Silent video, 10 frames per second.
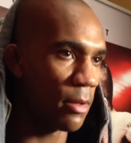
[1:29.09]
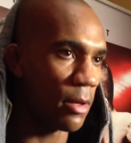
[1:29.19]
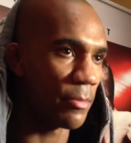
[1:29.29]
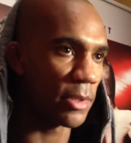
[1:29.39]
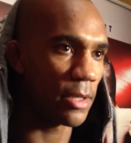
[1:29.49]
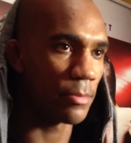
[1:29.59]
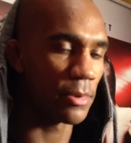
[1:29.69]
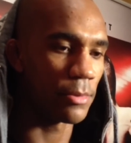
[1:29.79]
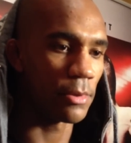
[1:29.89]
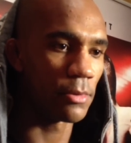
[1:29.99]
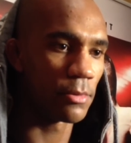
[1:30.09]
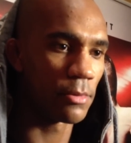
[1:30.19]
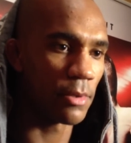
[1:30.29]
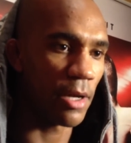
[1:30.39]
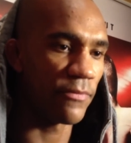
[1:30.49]
I'm adaptable.
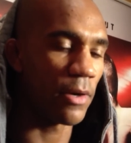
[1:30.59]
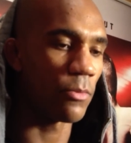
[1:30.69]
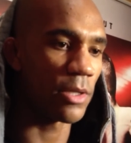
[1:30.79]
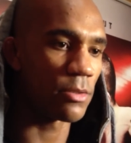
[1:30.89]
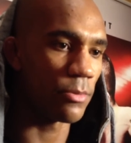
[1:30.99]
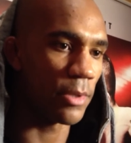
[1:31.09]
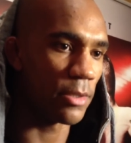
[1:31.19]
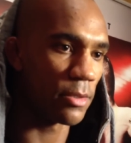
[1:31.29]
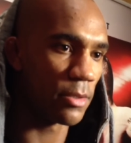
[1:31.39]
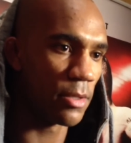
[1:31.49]
I find ways to win.